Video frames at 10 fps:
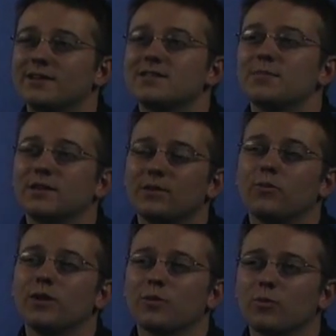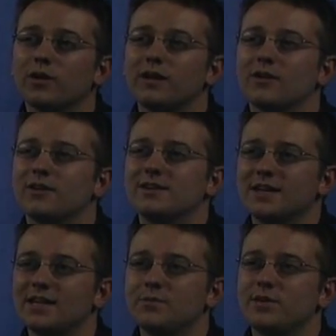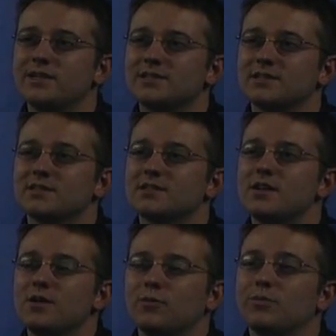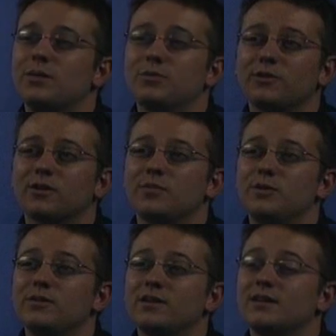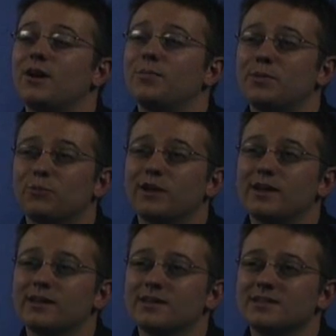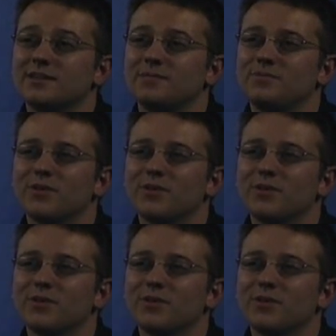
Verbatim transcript: And it's something that we are working on a daily basis with people in our community to help them recognize that.